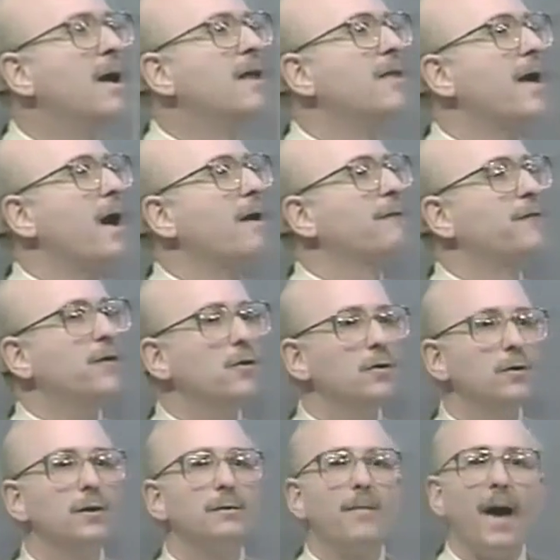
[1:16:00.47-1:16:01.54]
They are
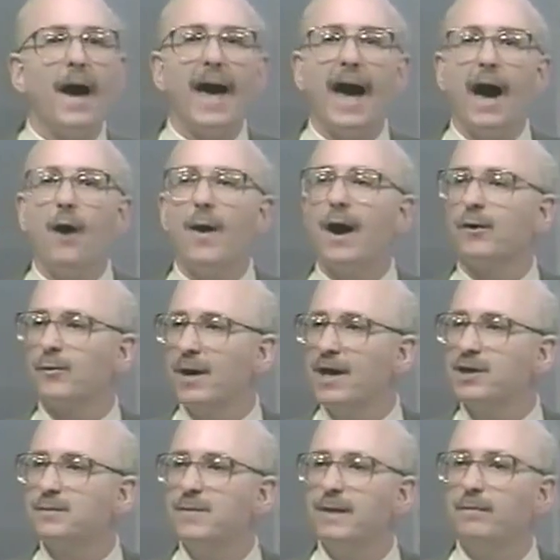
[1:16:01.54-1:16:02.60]
fueled by how
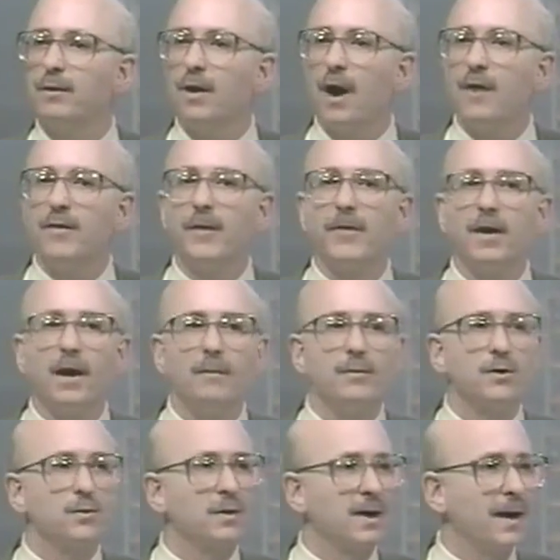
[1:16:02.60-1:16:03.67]
outraged people are that the
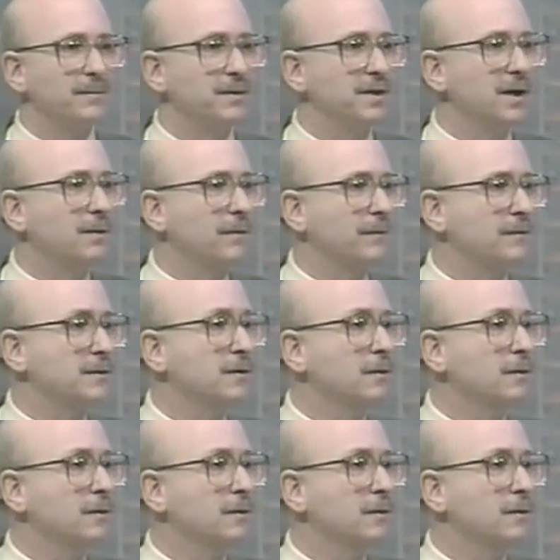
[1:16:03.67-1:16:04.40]
numbers were kept secret for so